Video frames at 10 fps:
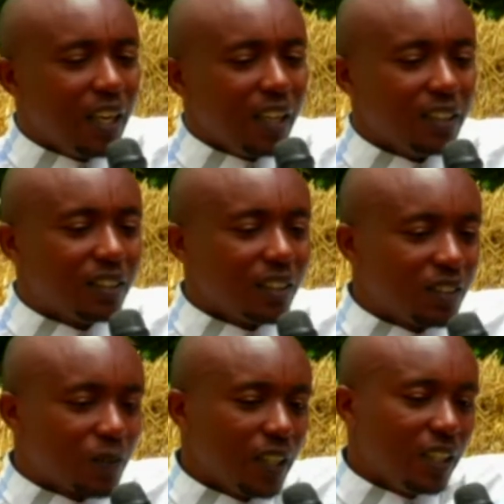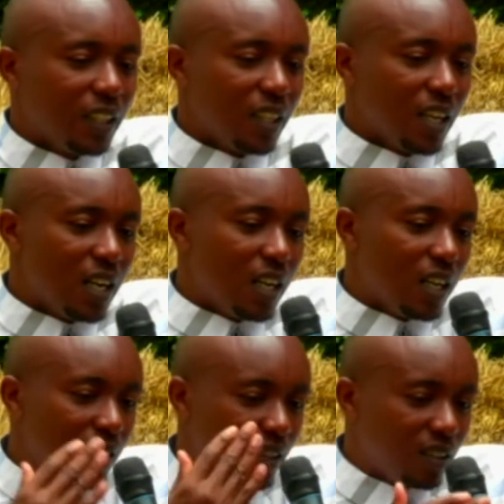No. It's really,
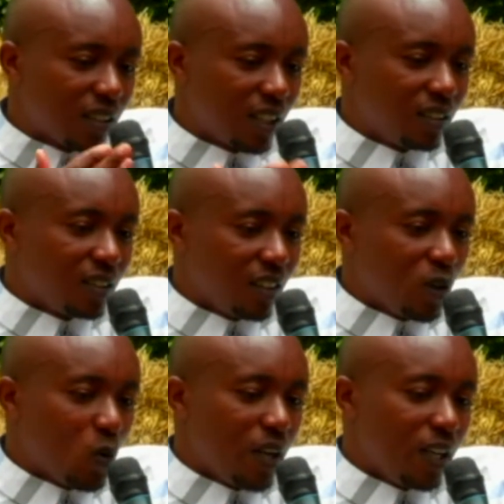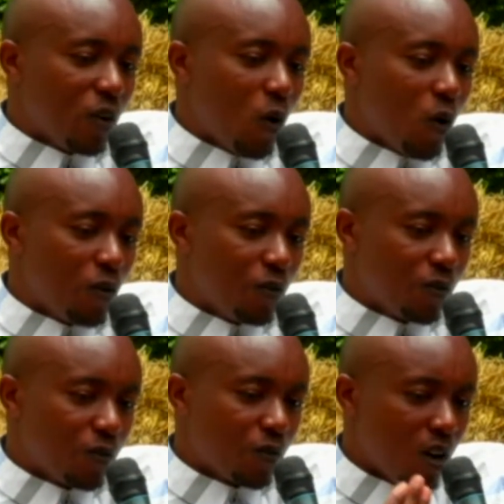this gets in the way
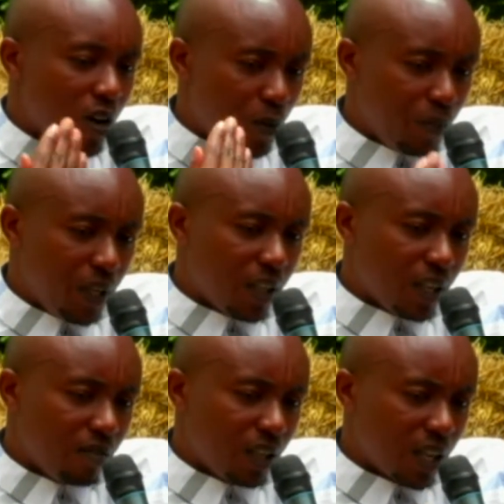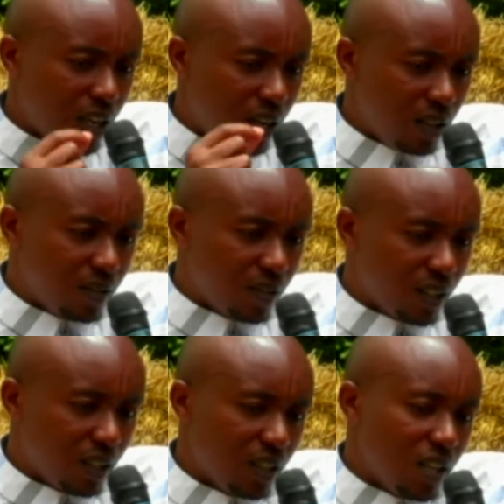of me having a
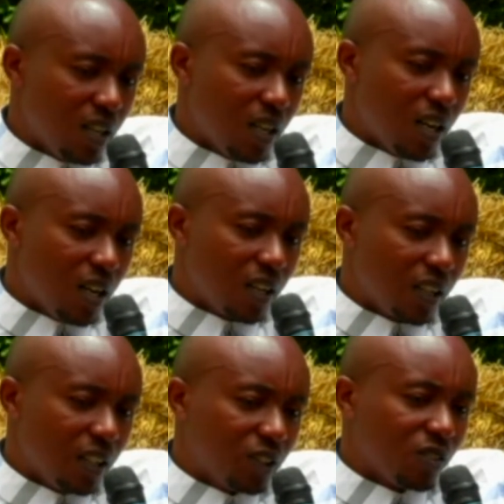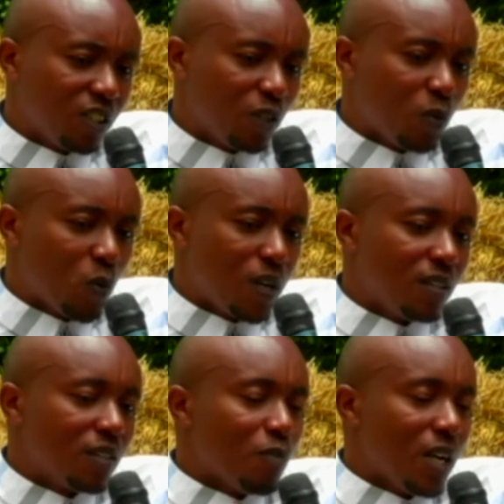healthy relationship
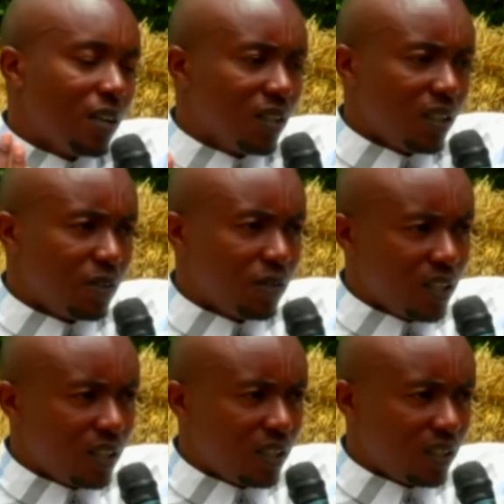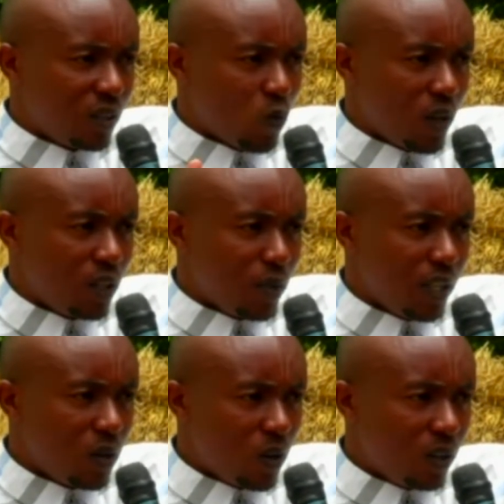with my Heavenly Father, with
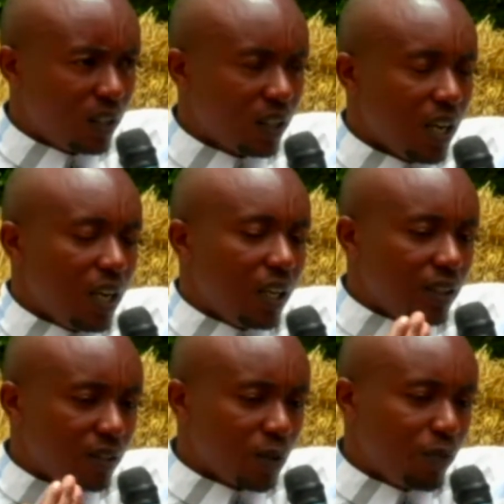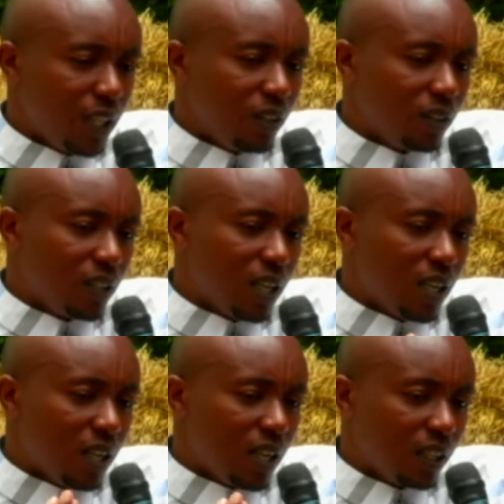my God. It's rebellion
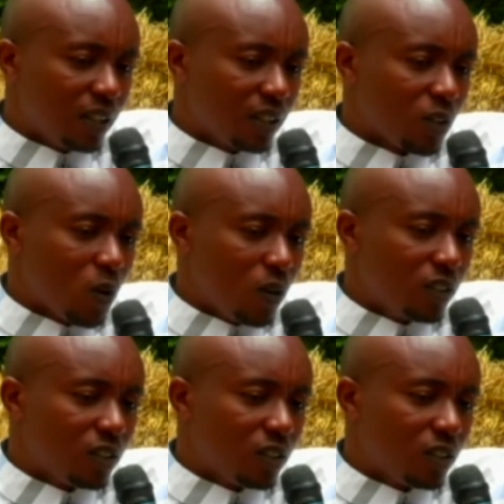against God.